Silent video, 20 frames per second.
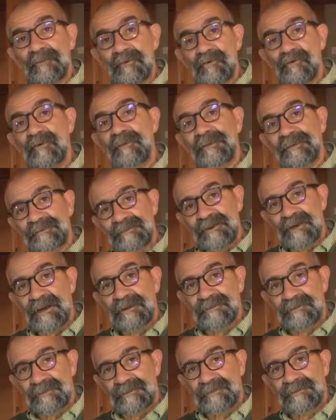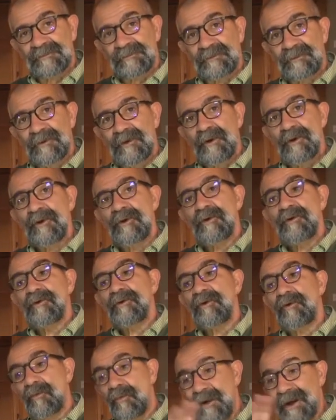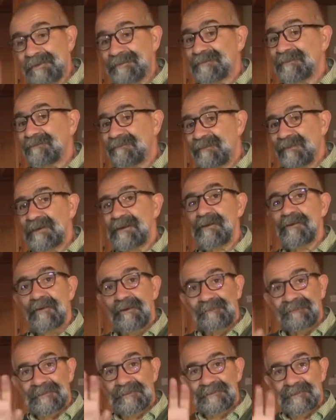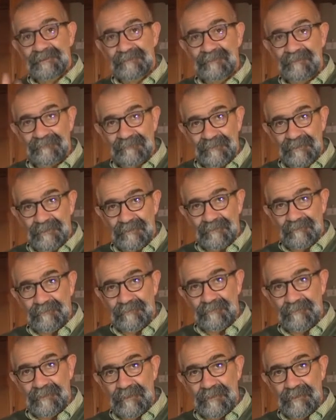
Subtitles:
group of judges who watched the video of this interview